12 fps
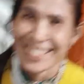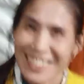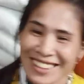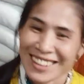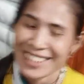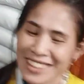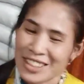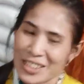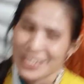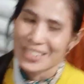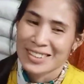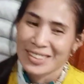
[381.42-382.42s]
Sister, what
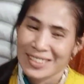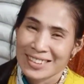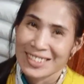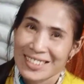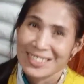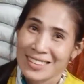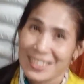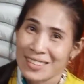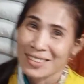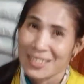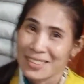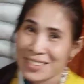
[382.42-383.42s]
do you have to say?
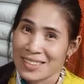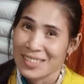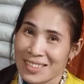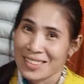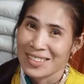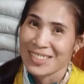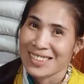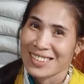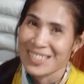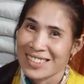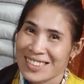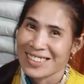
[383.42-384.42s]
Are you happy
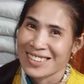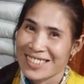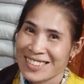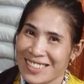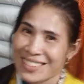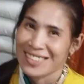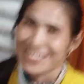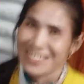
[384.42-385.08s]
working with she?